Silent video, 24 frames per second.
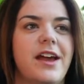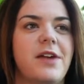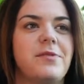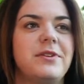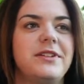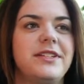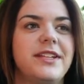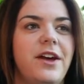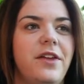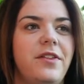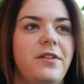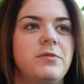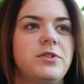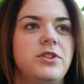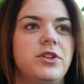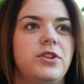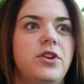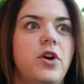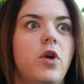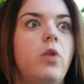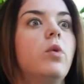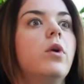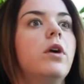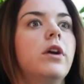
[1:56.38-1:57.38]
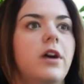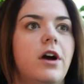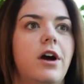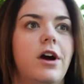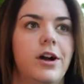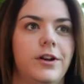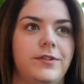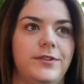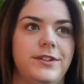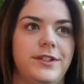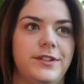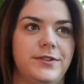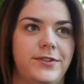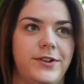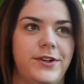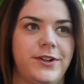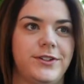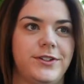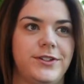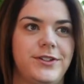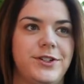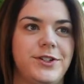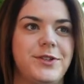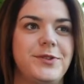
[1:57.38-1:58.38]
I would tell them to go work a harvest
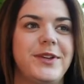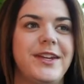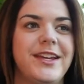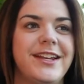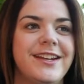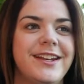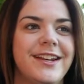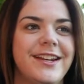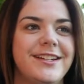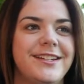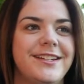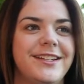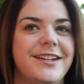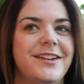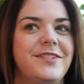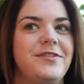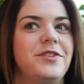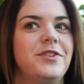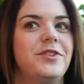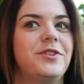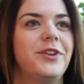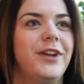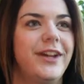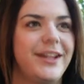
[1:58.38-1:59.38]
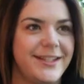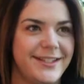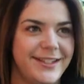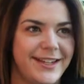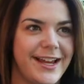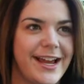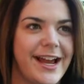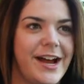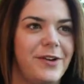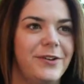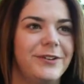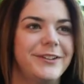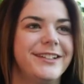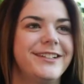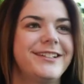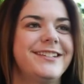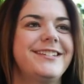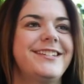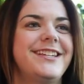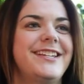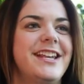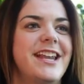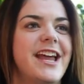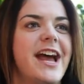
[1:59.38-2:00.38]
first. So you get an idea of the crazy
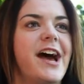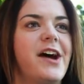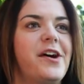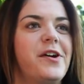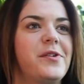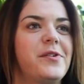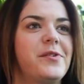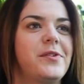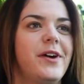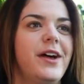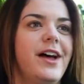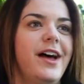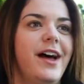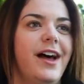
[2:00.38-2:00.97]
hours and how